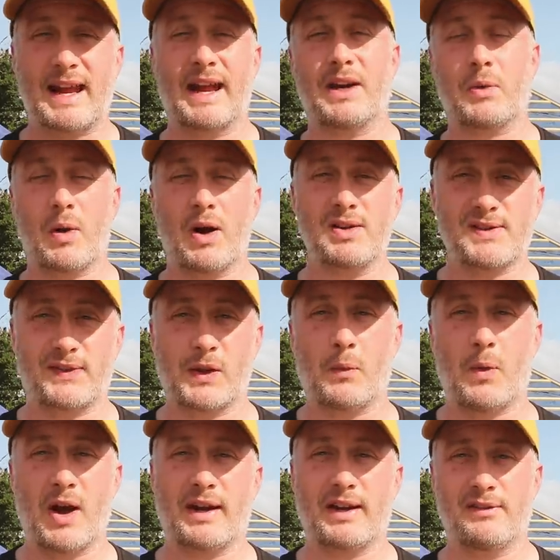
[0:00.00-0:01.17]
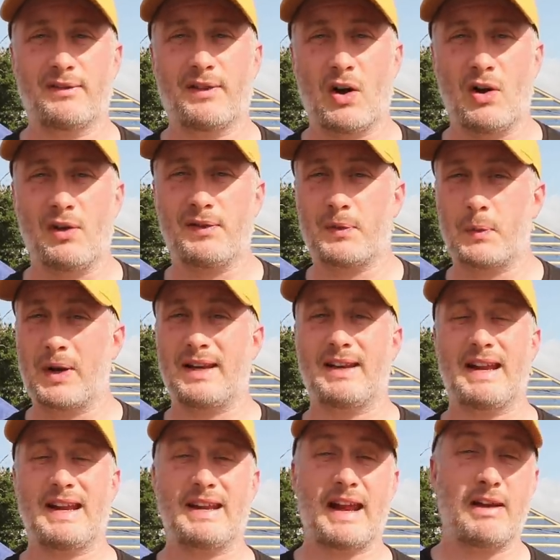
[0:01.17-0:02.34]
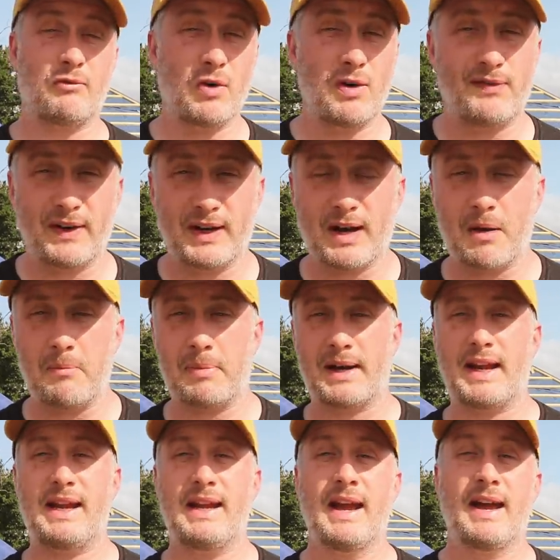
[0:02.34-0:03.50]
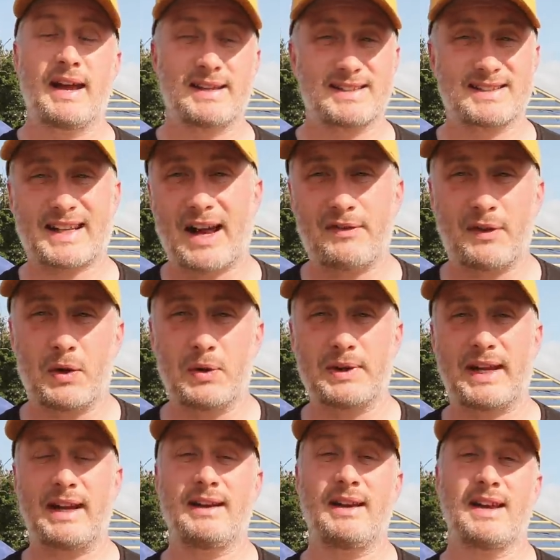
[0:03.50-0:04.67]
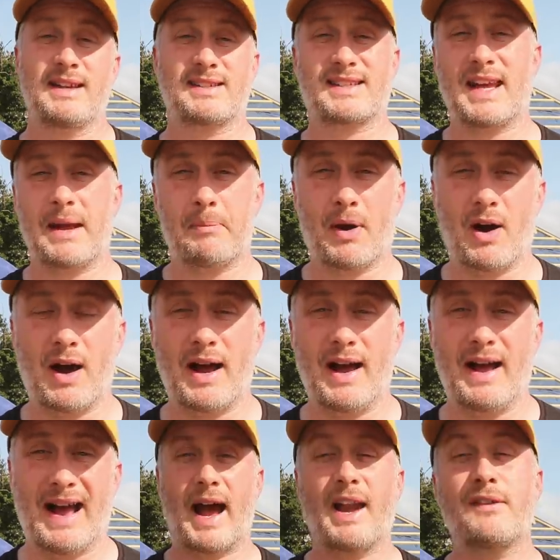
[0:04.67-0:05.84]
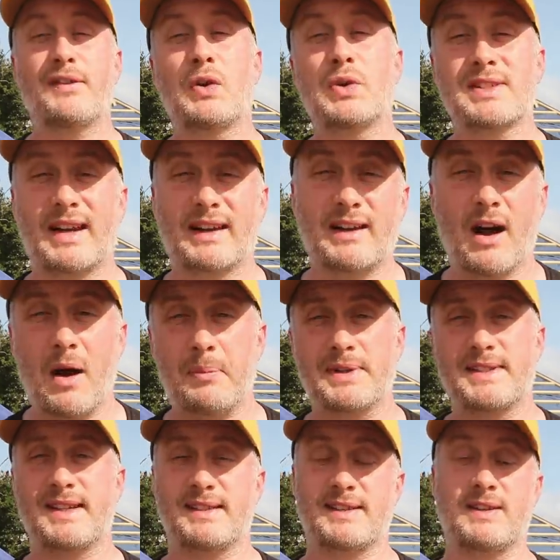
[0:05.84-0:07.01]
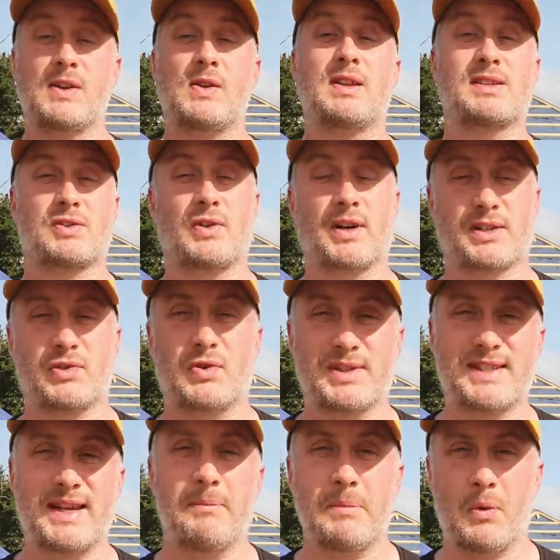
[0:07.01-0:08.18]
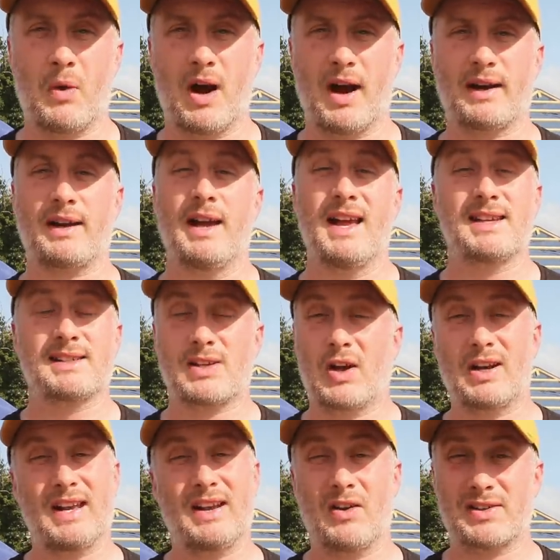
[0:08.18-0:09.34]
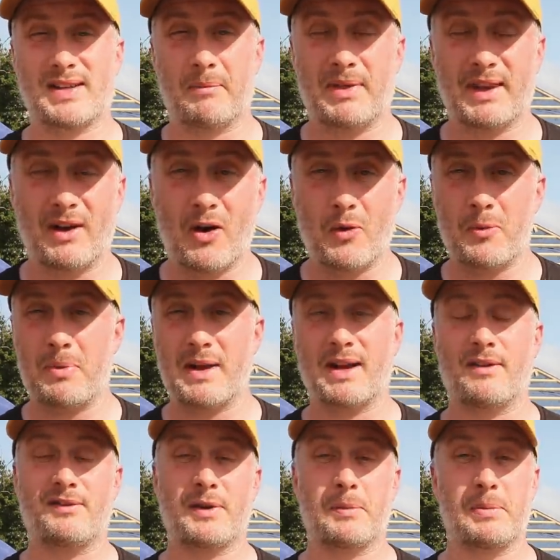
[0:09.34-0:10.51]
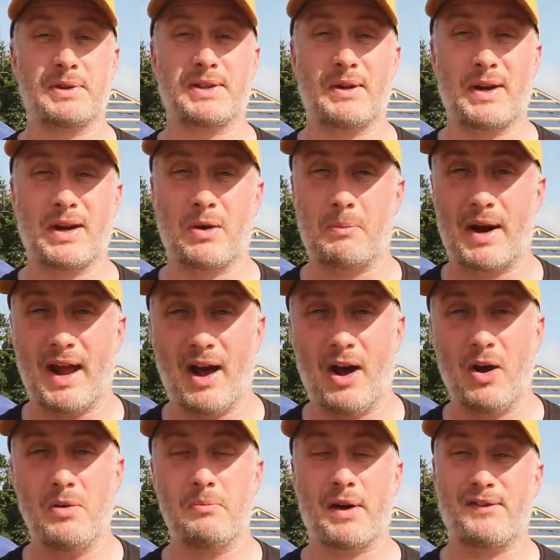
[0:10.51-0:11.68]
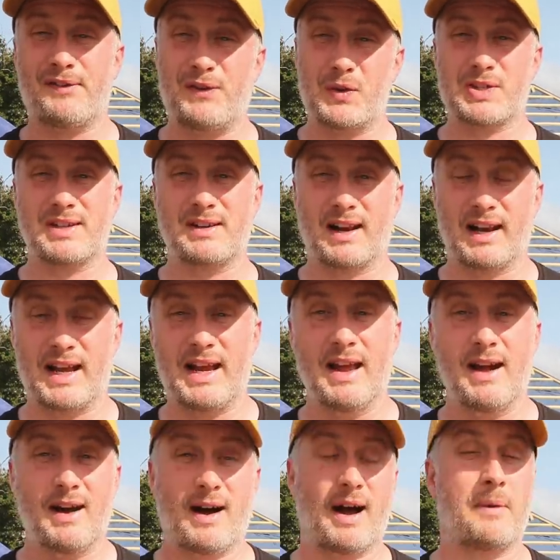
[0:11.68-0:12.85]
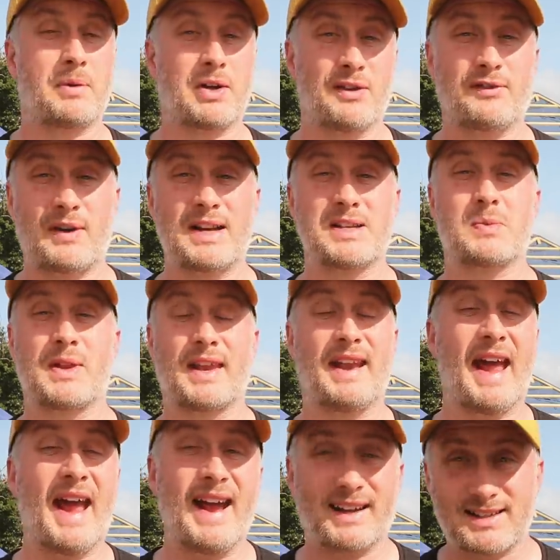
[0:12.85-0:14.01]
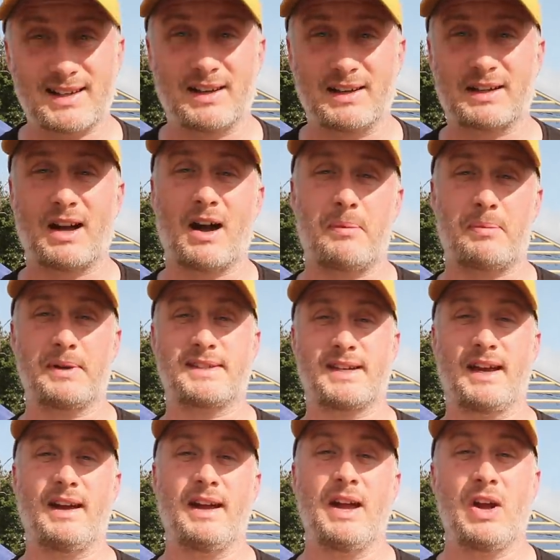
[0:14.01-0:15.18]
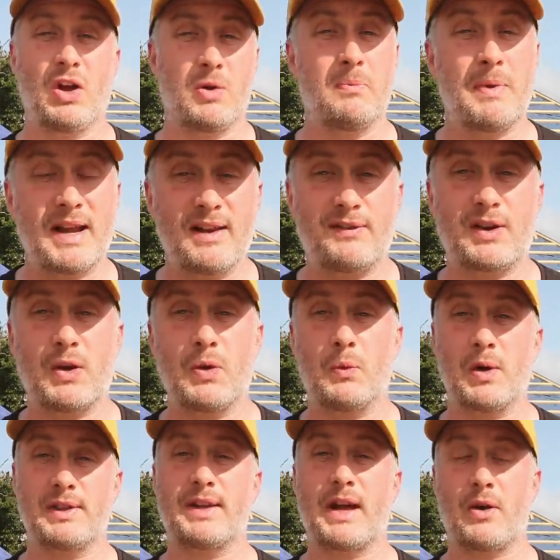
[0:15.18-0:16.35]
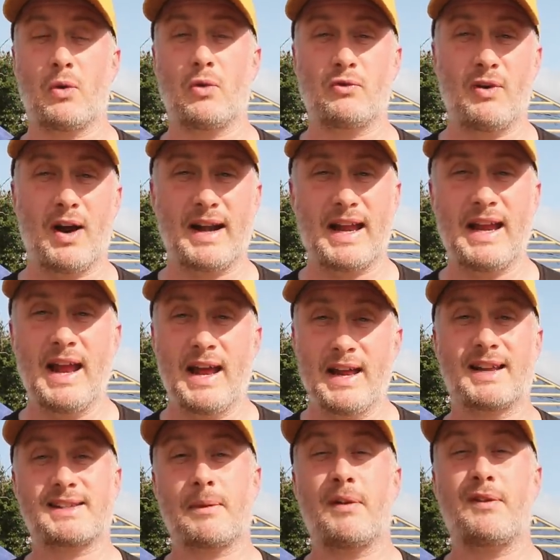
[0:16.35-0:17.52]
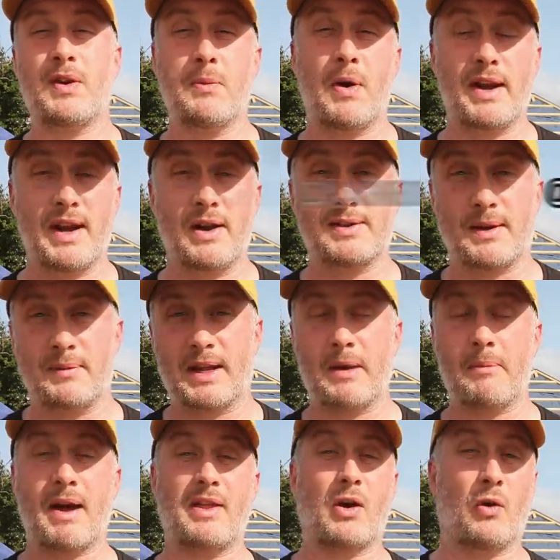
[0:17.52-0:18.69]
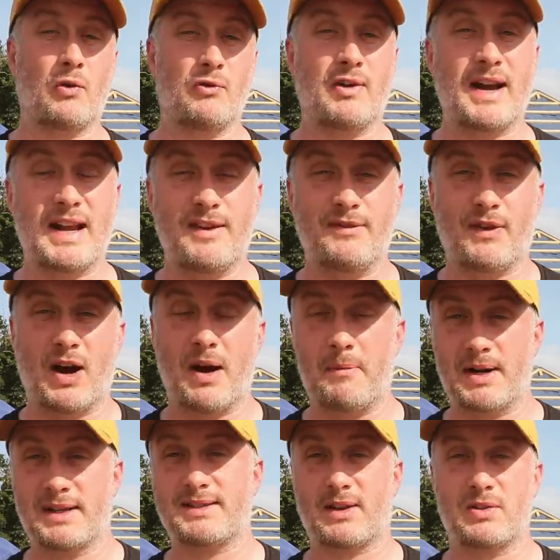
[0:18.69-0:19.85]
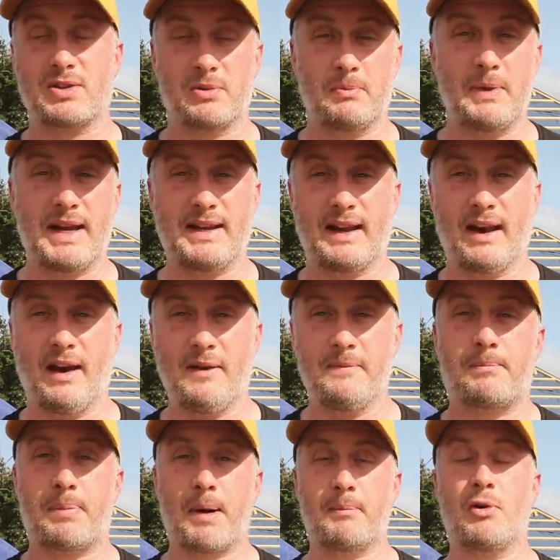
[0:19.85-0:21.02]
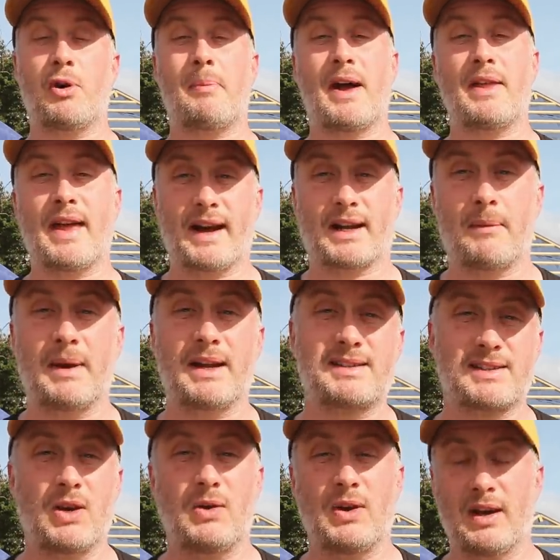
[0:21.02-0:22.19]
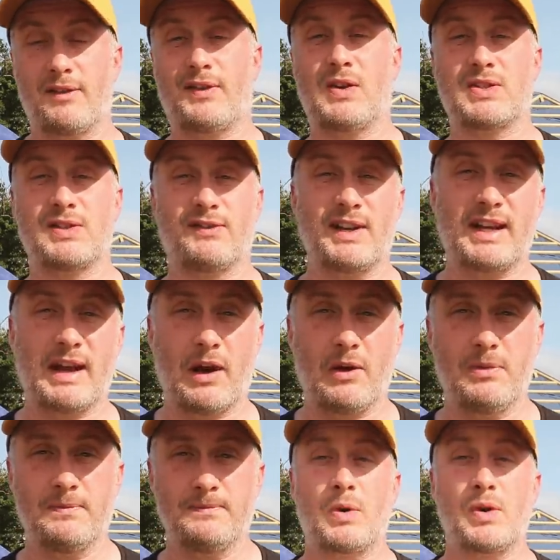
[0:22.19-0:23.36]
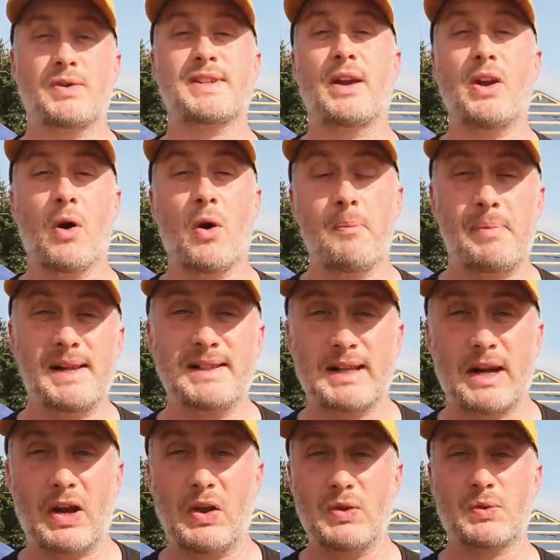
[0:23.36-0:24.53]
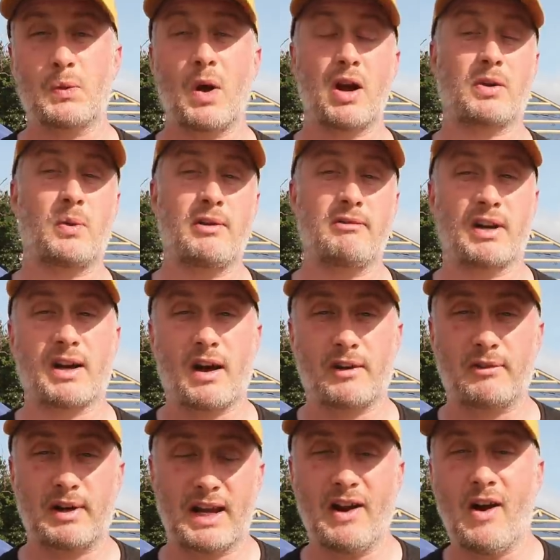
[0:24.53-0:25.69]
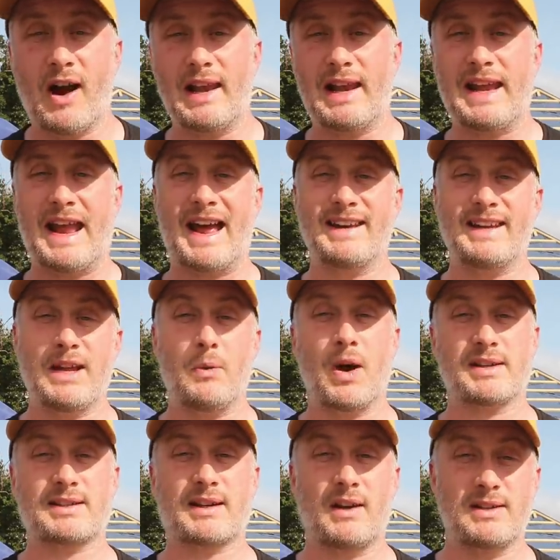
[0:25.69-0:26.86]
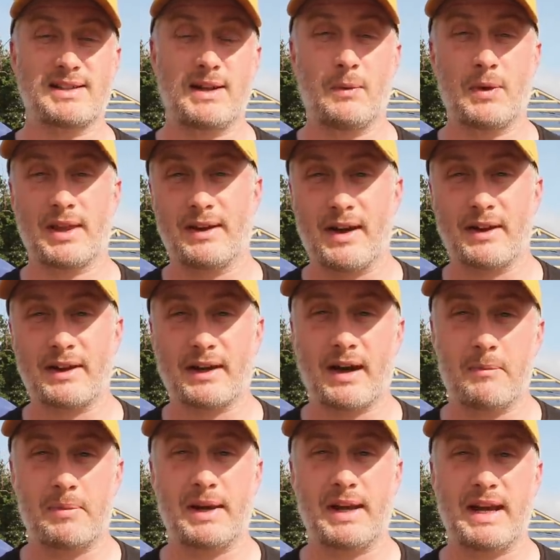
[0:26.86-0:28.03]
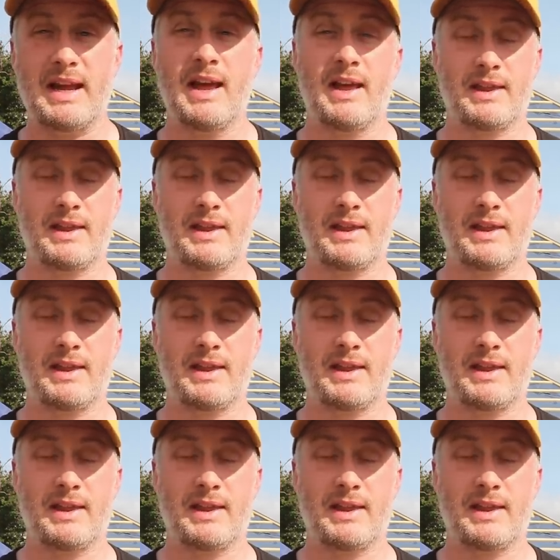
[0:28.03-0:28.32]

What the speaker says: getting quotes for the work involved. We'd need a roofing company, scaffolding, skip hire, and of course a carpenter to do the structural timber work. Certainly not something I would be comfortable doing on my own, but fortunately, I am good friends with an excellent carpenter who many of you will know already, and some of you might know something about that already via my social media. But more about that coming soon in a future video. We also know a builder whose work we regard really highly, and he works closely with another company